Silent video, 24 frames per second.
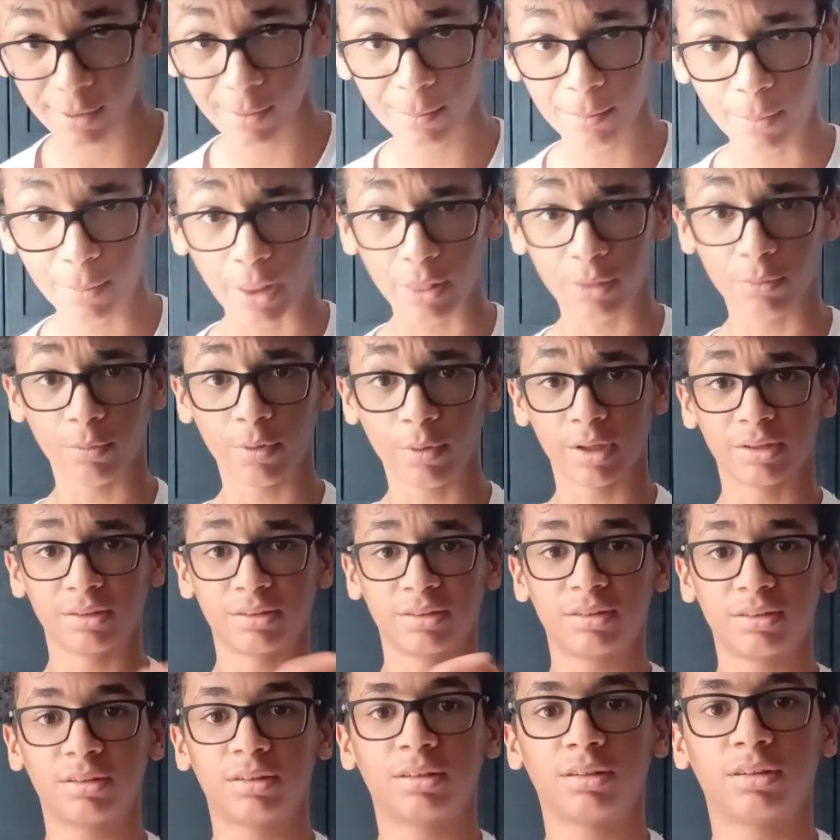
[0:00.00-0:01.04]
By the way,
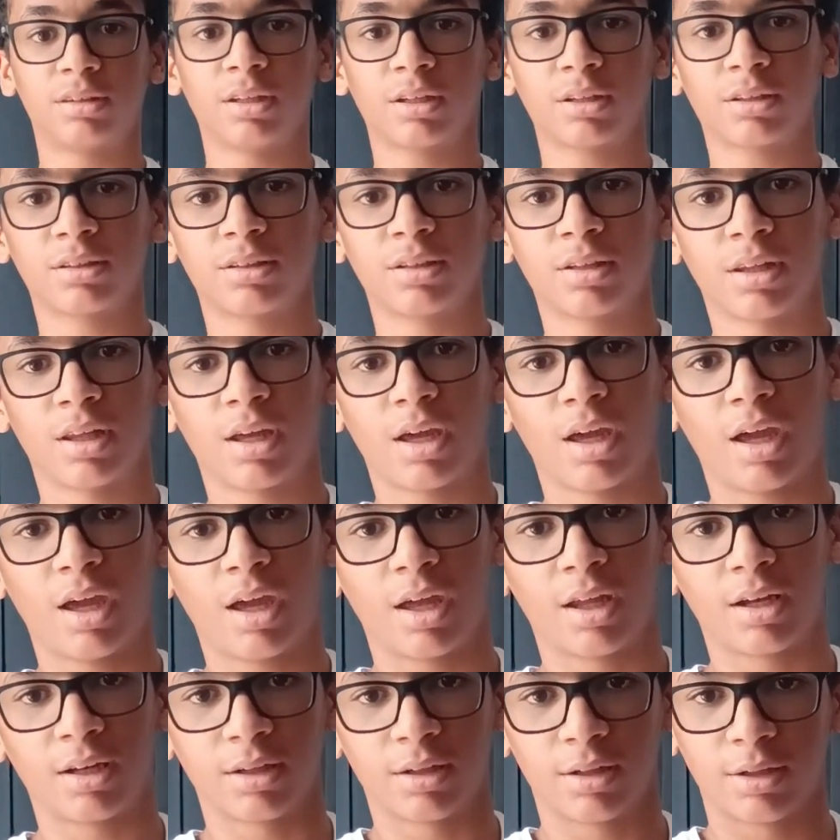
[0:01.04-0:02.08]
stick to the
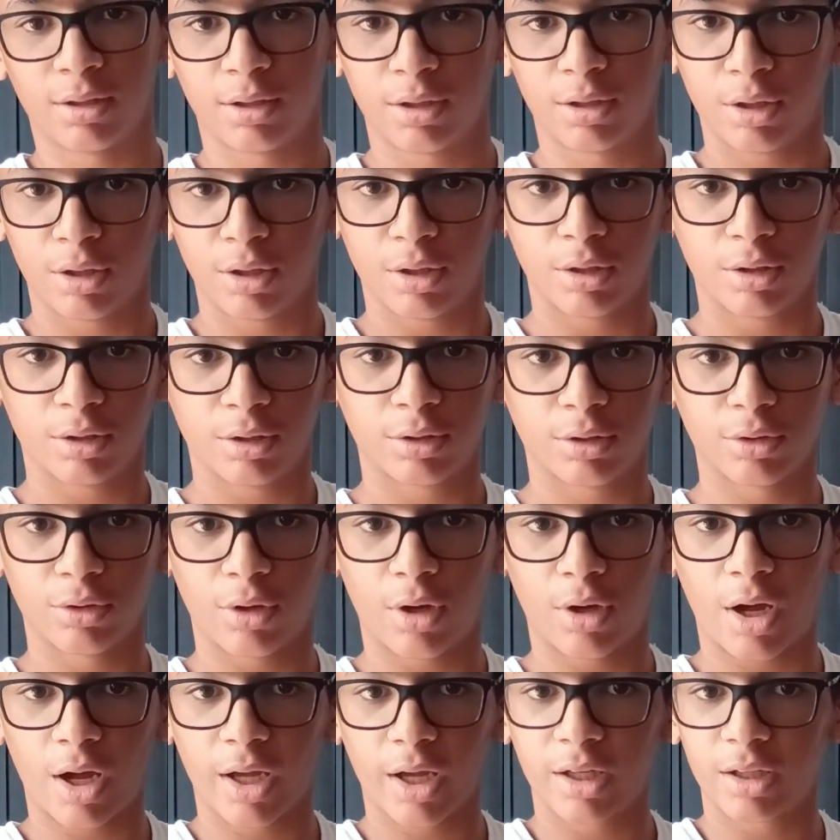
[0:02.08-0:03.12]
end so
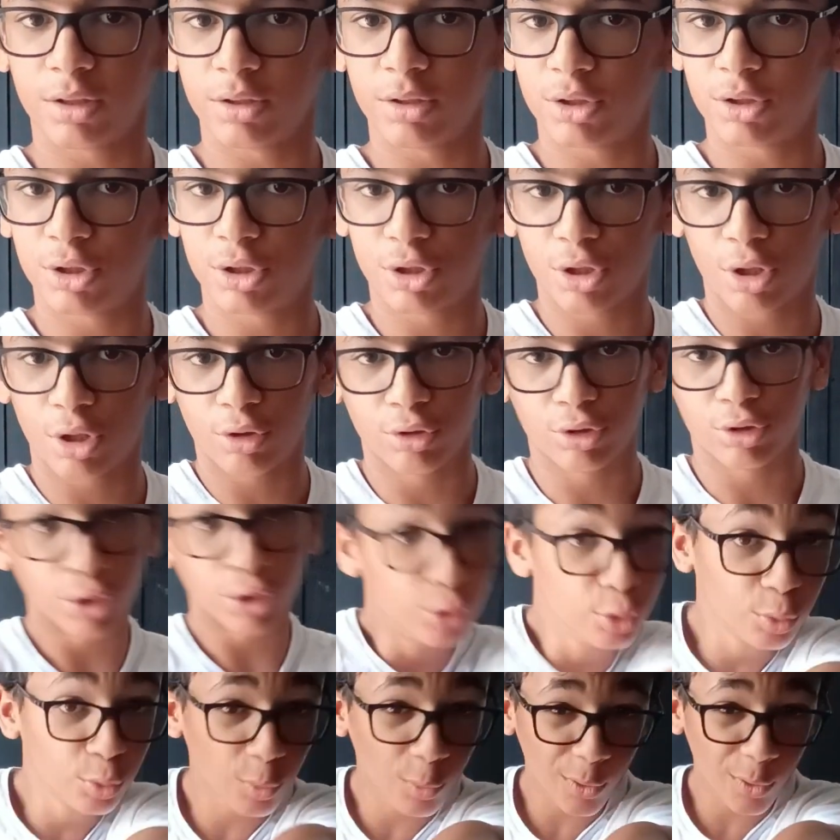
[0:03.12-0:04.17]
I can show
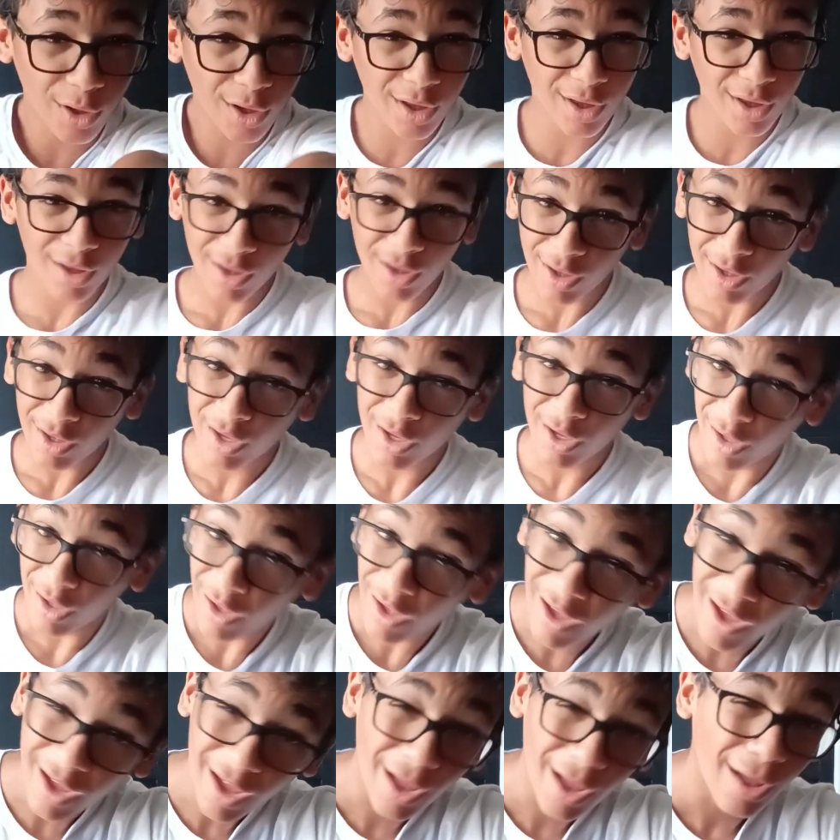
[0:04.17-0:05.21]
you
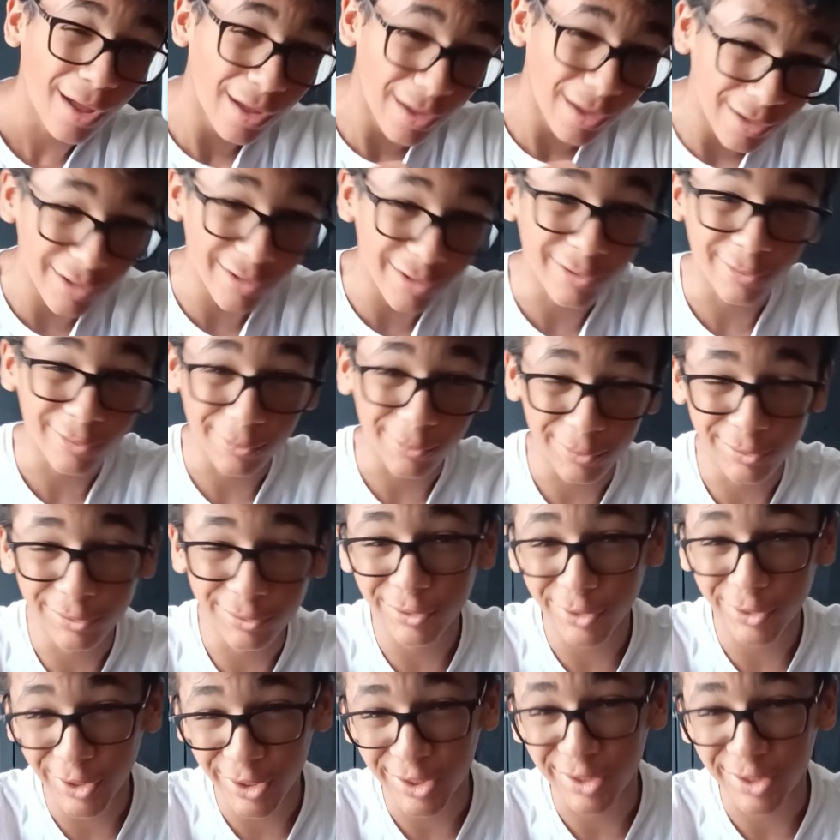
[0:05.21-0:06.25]
a cool
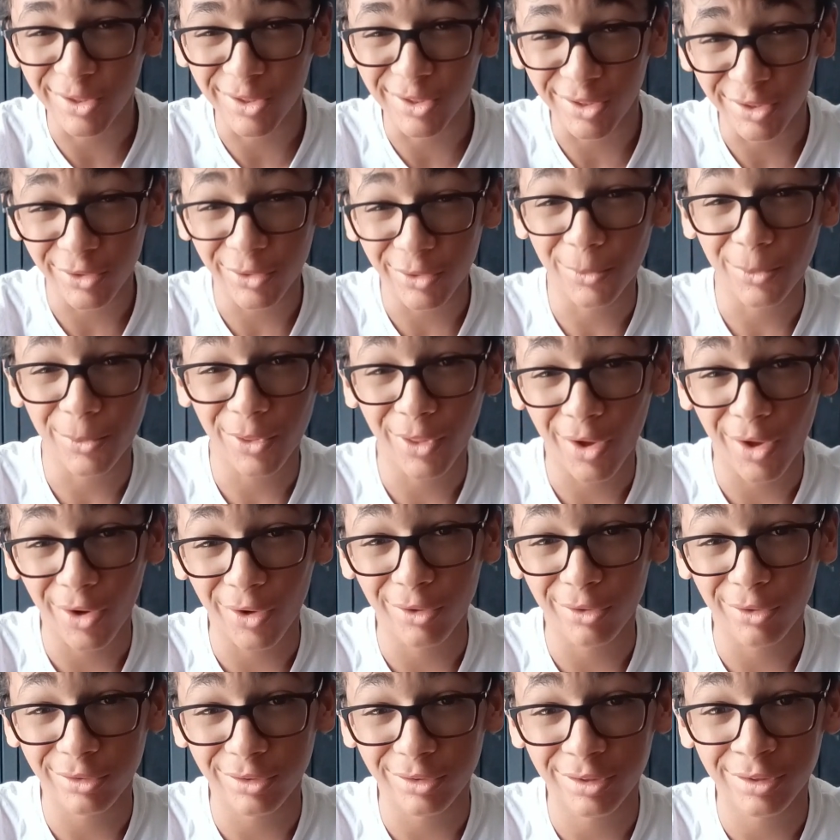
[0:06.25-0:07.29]
trick you can do with
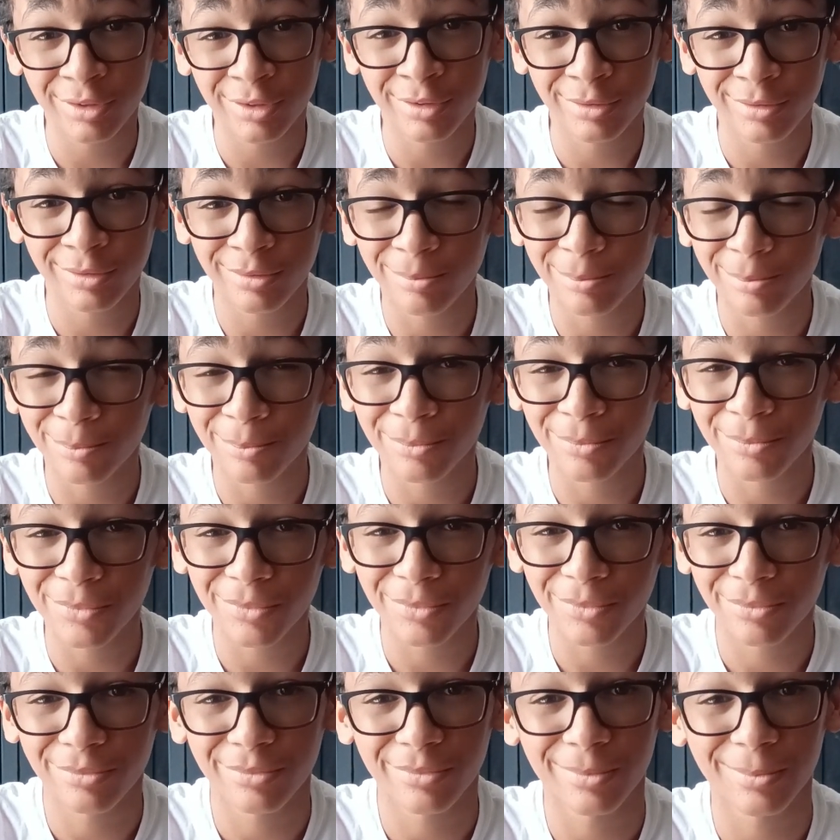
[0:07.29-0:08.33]
cards.
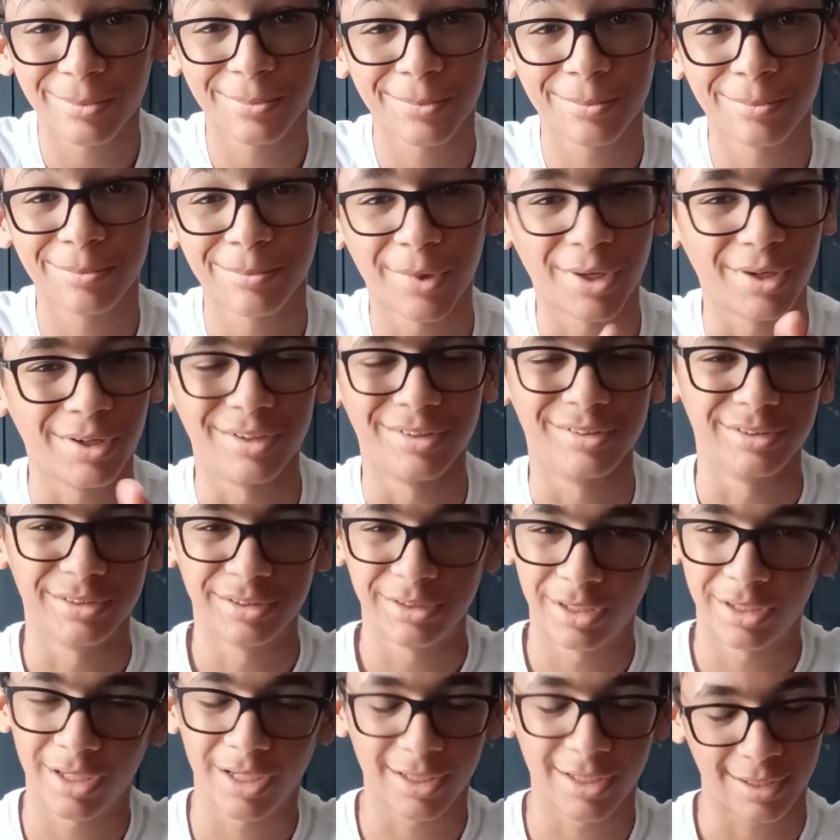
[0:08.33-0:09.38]
But
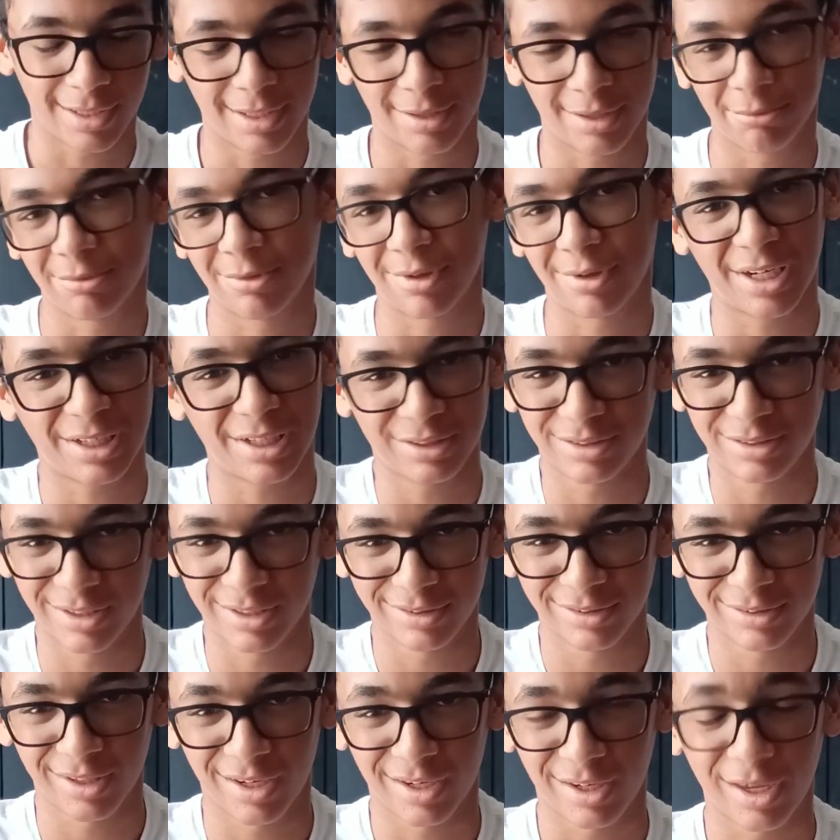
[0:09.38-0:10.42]
I just need to
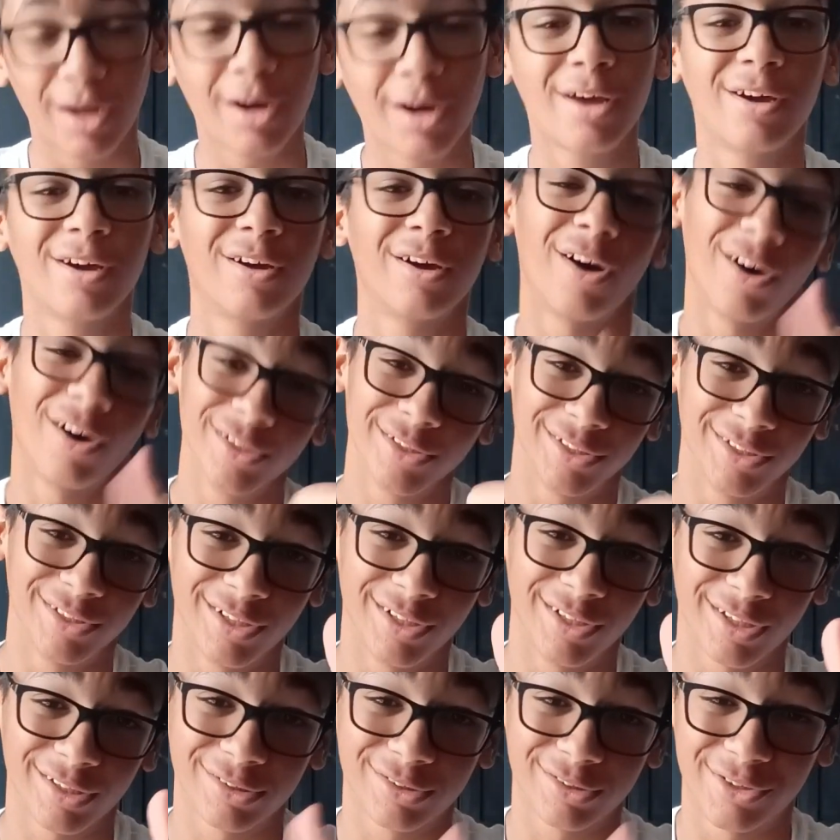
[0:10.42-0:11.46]
say it again. On to the
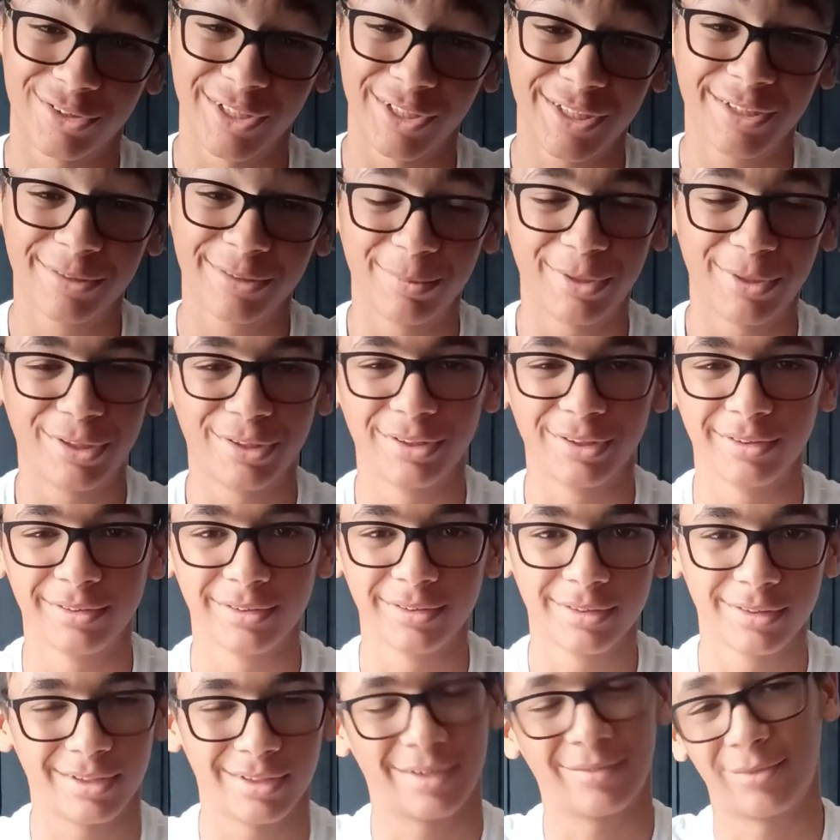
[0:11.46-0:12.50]
next trick, because
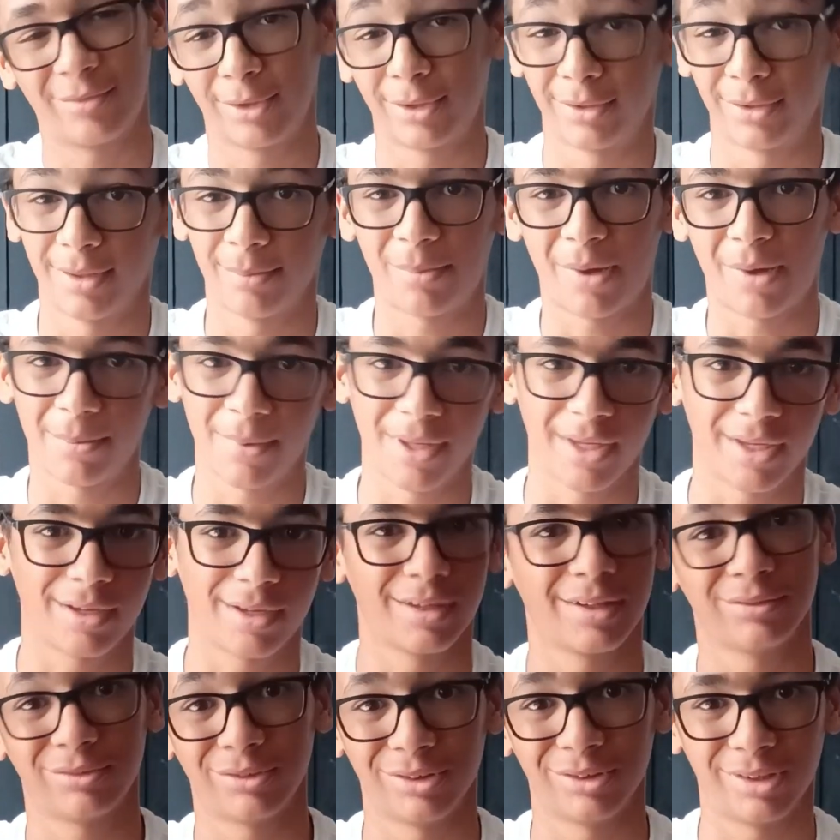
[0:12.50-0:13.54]
every clip I make I
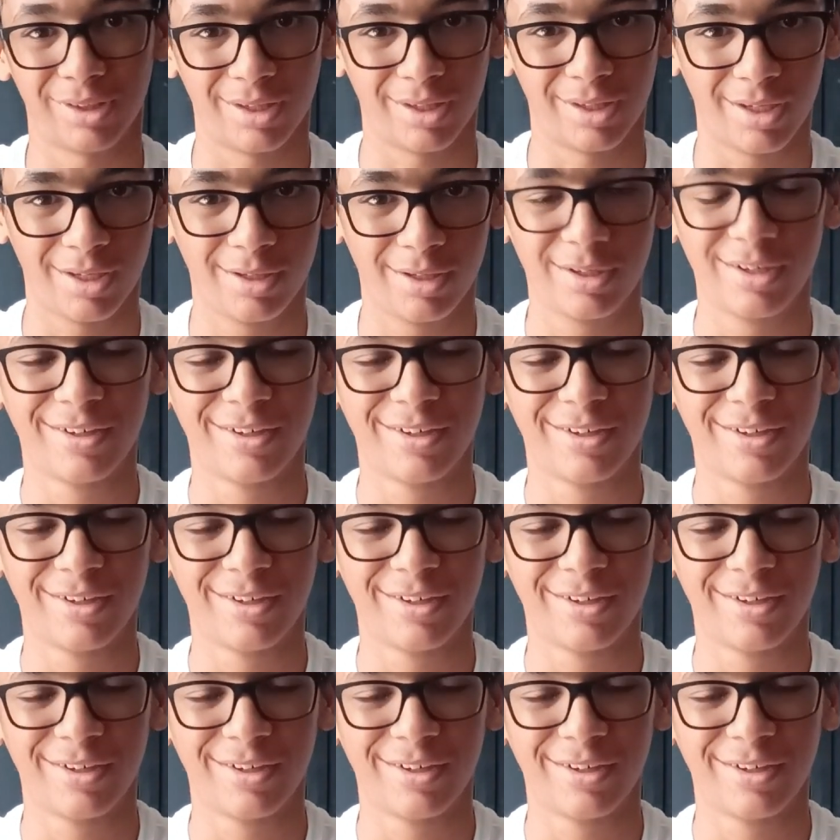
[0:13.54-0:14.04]
have to say that.